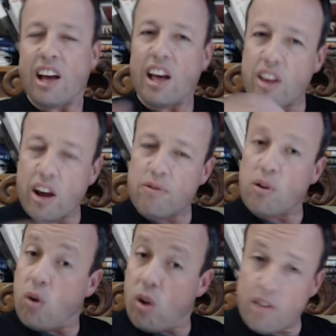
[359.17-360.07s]
And
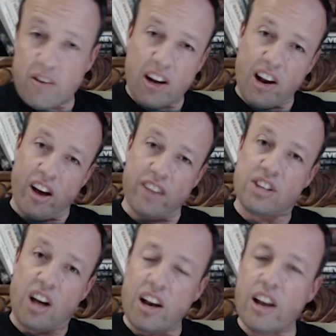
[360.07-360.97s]
therefore, all of our lives
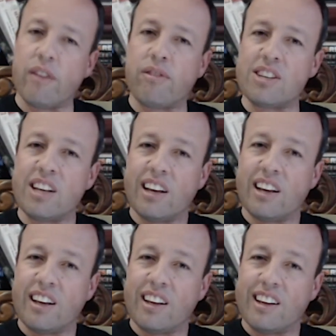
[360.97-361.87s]
are lived
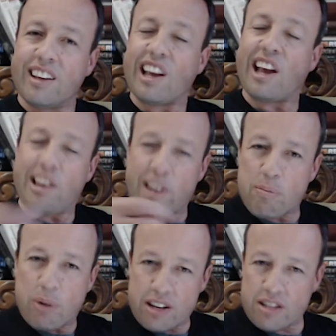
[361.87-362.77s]
in the
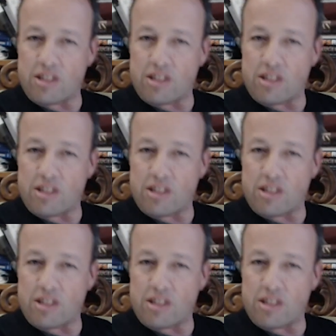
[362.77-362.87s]
presence